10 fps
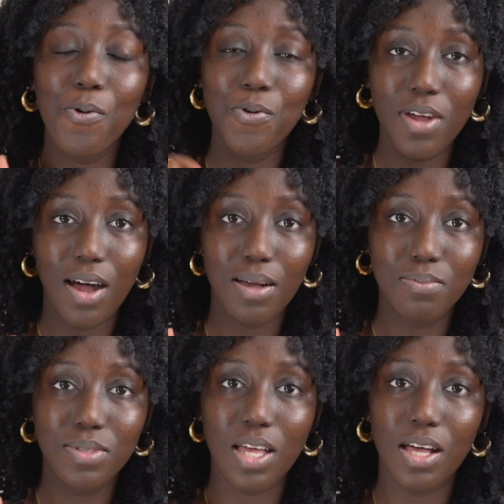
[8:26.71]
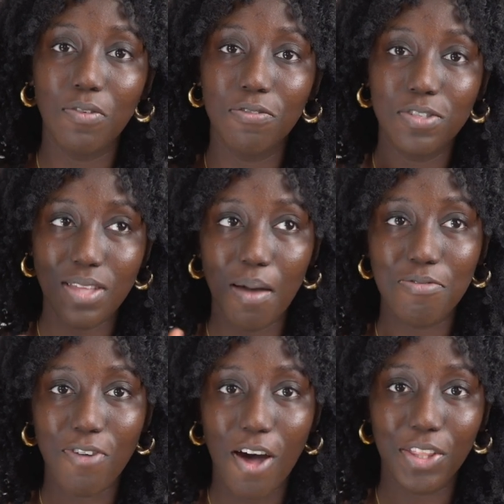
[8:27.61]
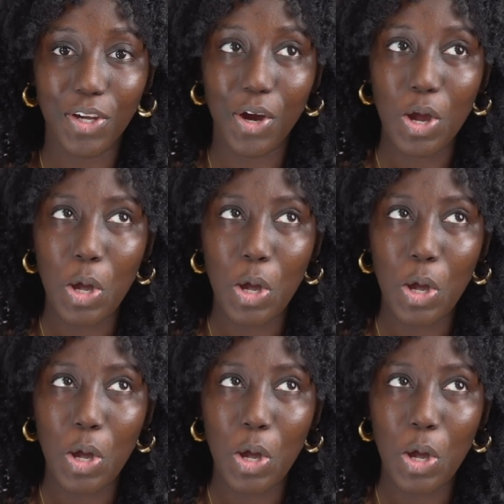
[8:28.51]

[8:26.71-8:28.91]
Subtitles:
Eunnam's stepfather,